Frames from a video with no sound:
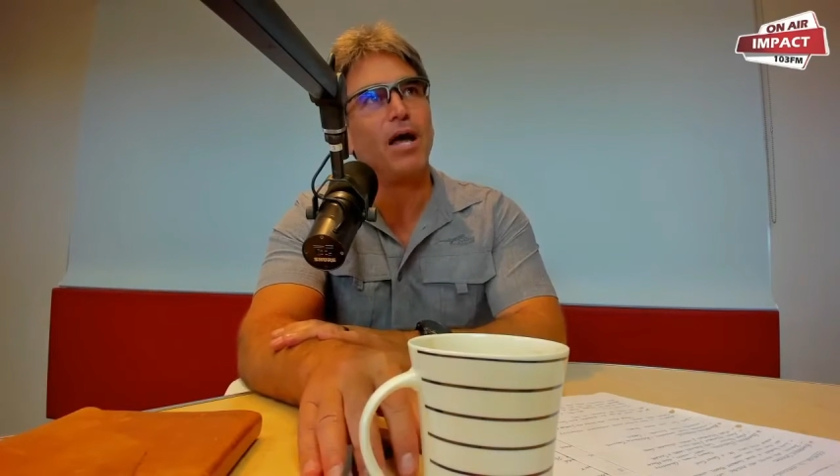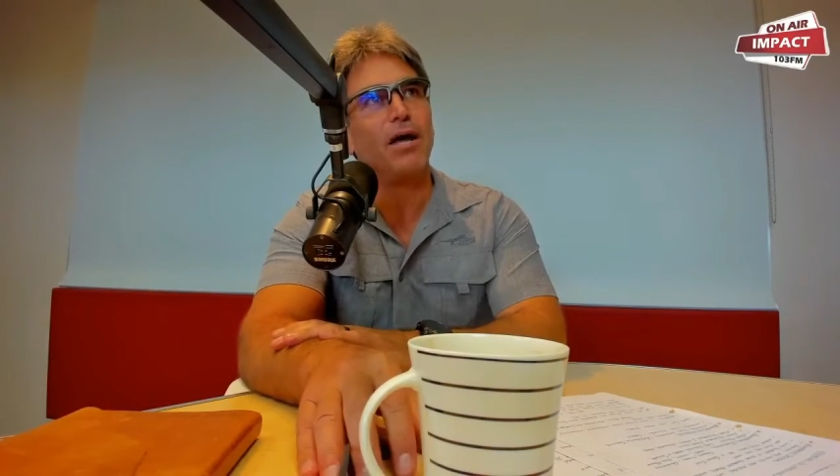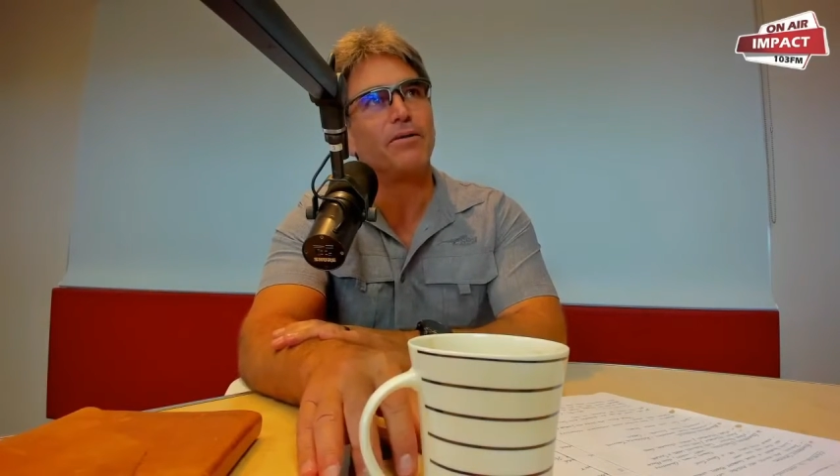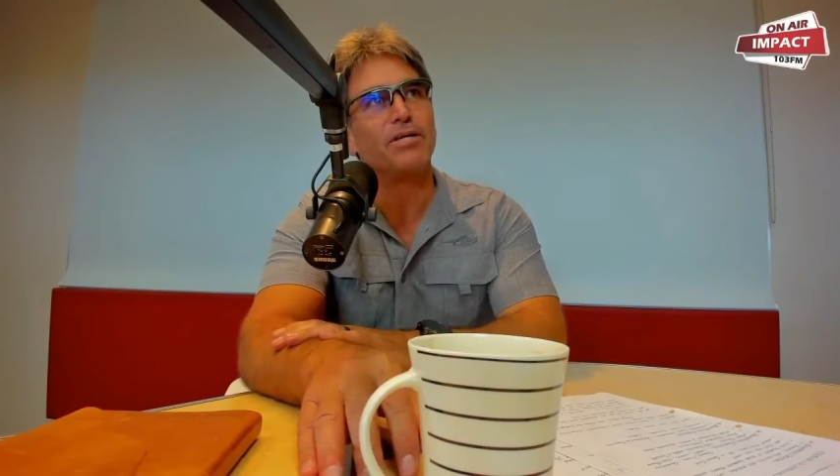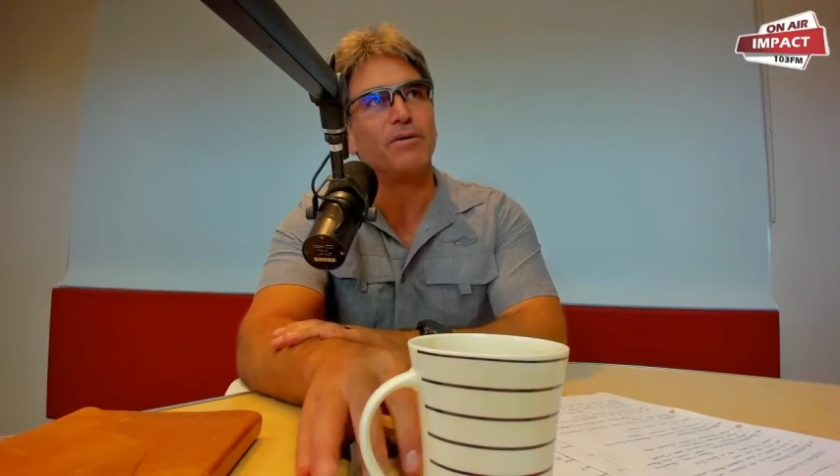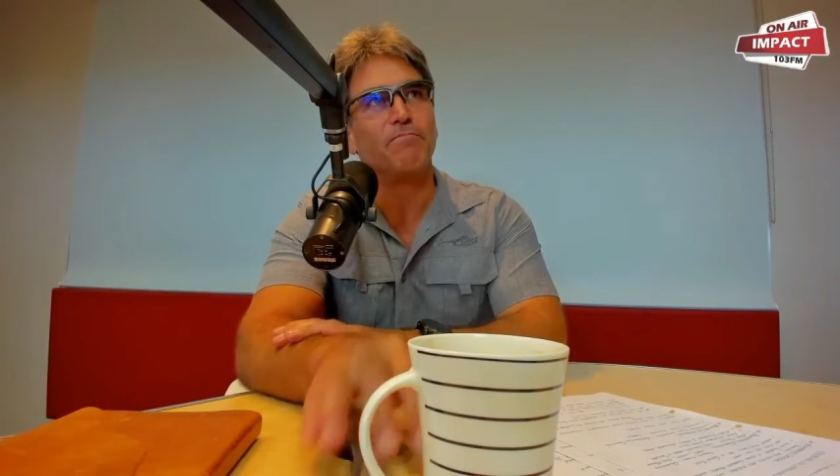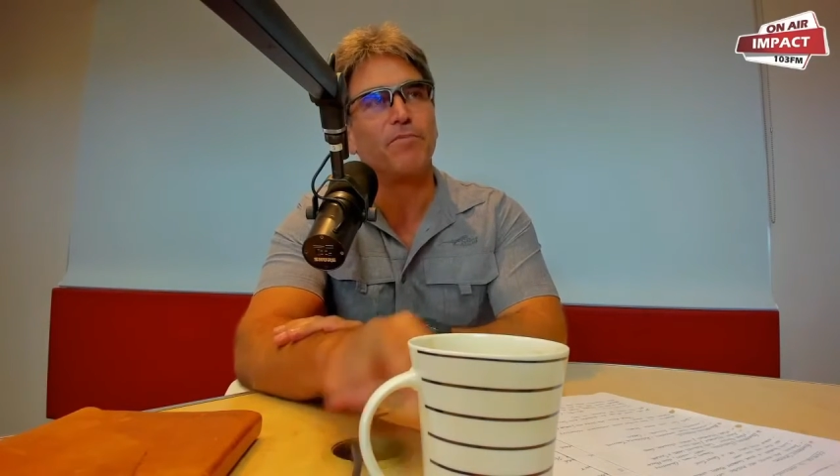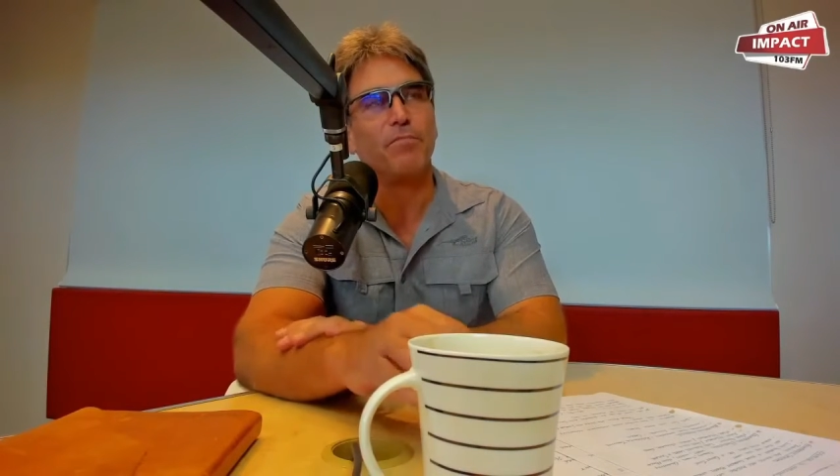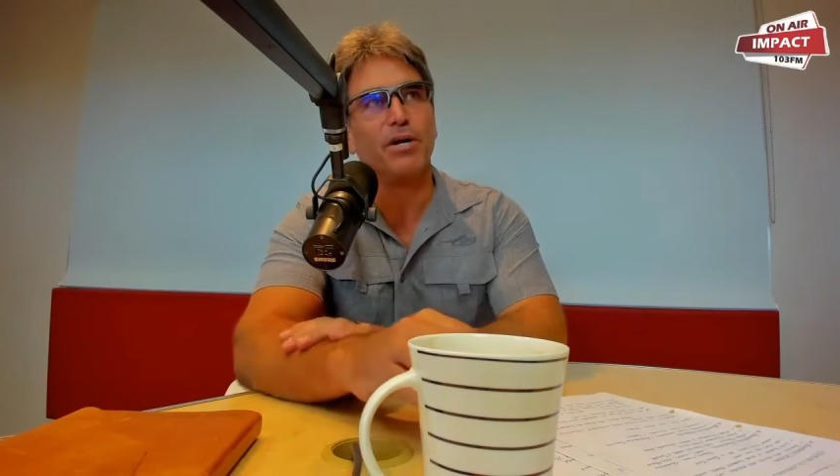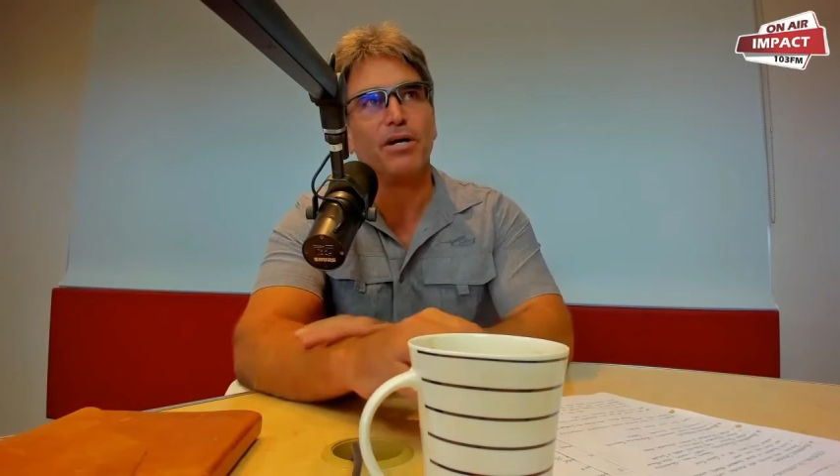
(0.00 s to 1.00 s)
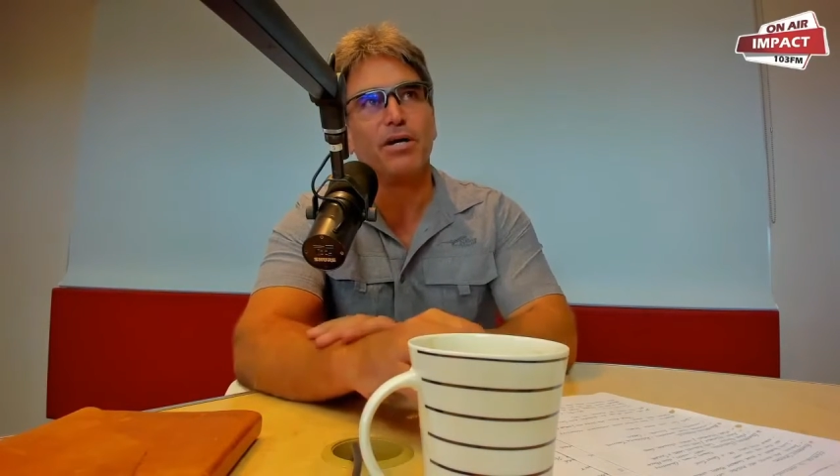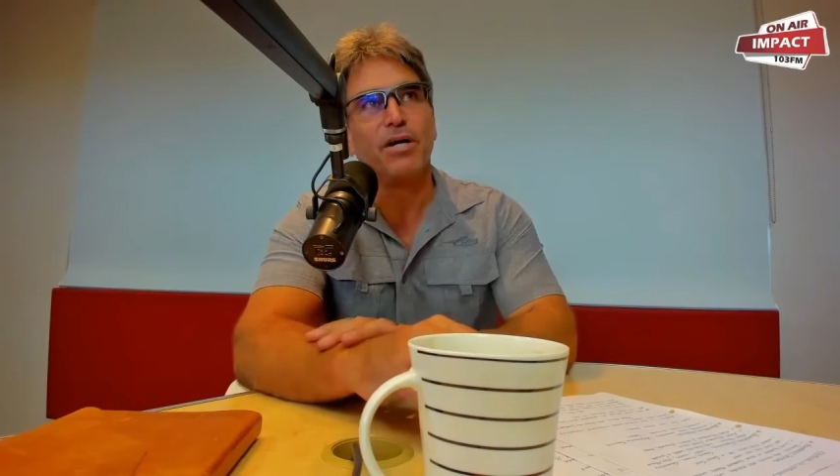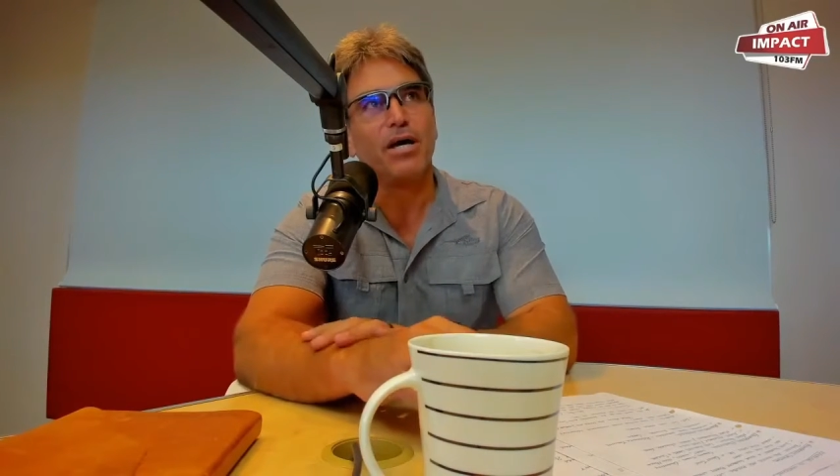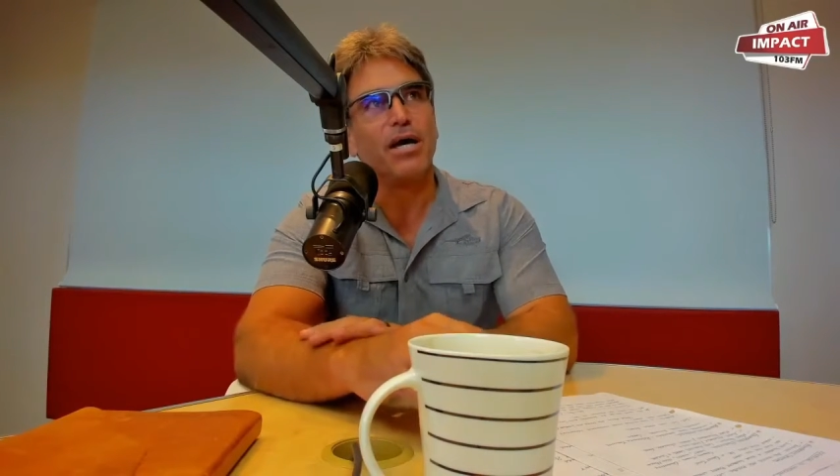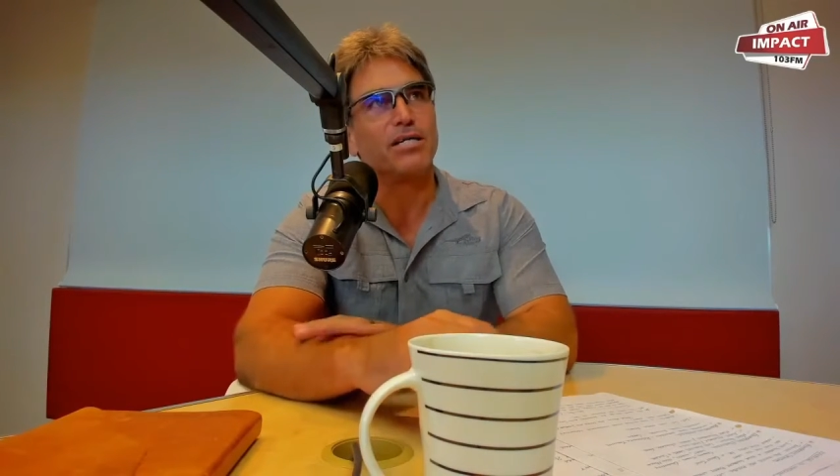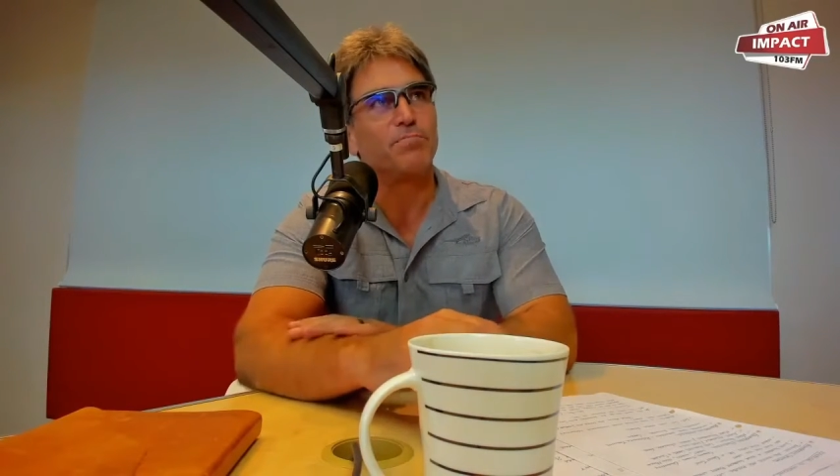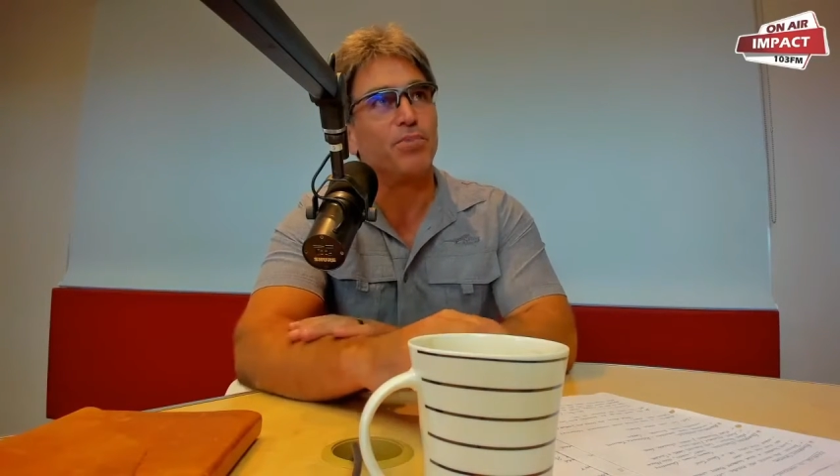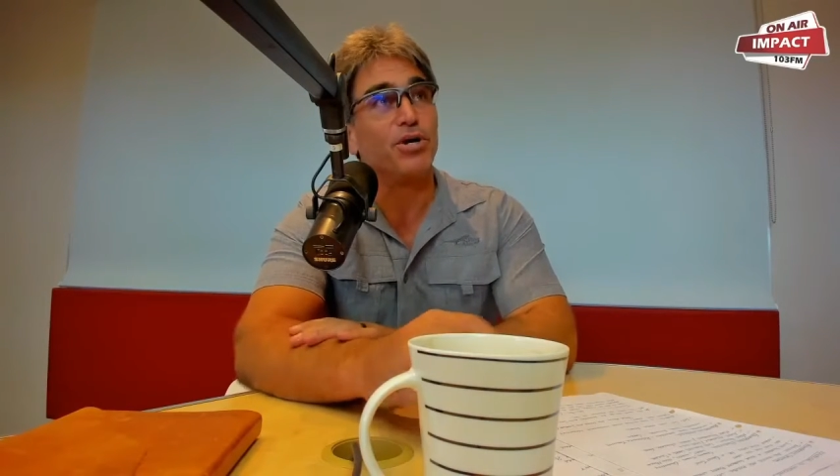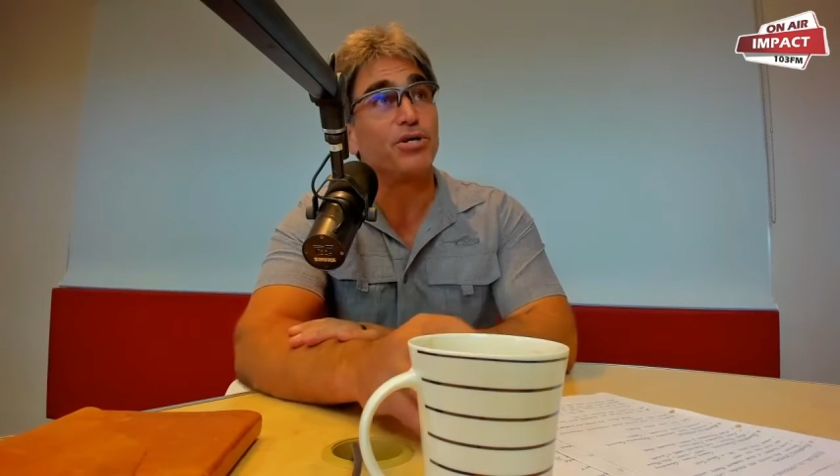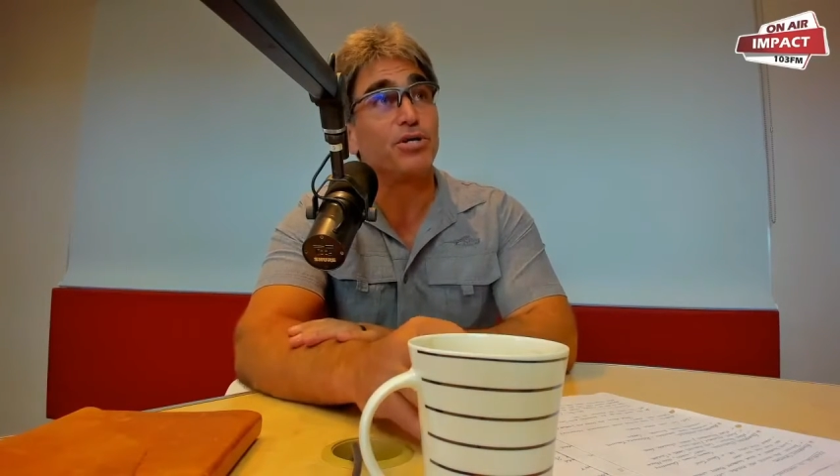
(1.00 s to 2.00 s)
So from a
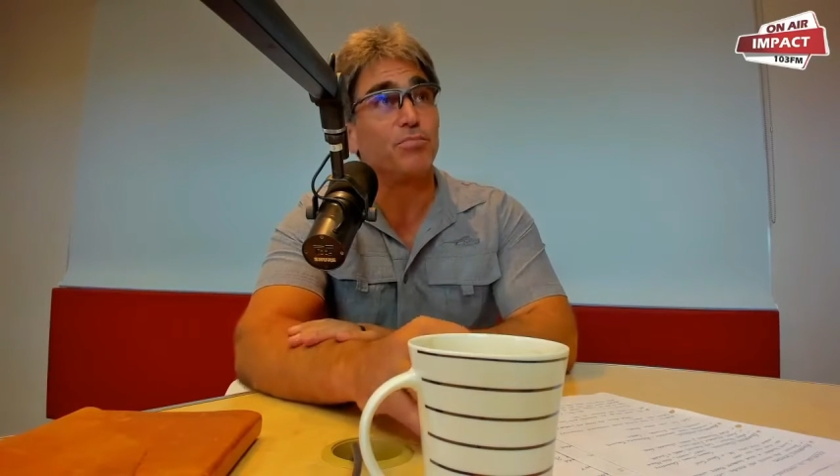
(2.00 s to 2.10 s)
spiritual